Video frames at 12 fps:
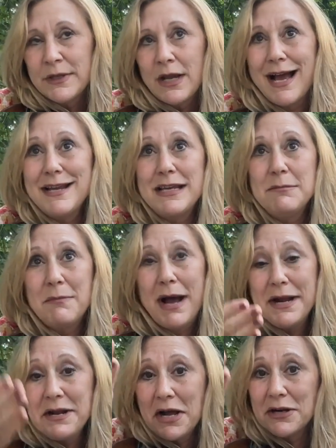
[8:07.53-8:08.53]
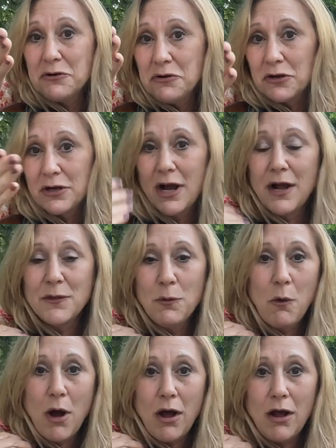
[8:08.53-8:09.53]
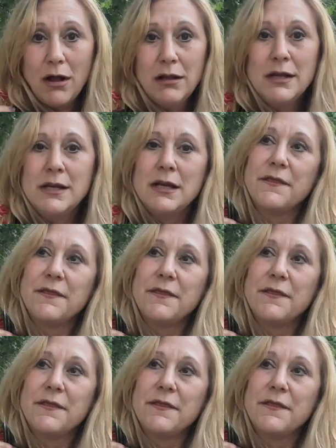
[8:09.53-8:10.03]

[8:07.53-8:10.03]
I keep mine on a hook on the wall.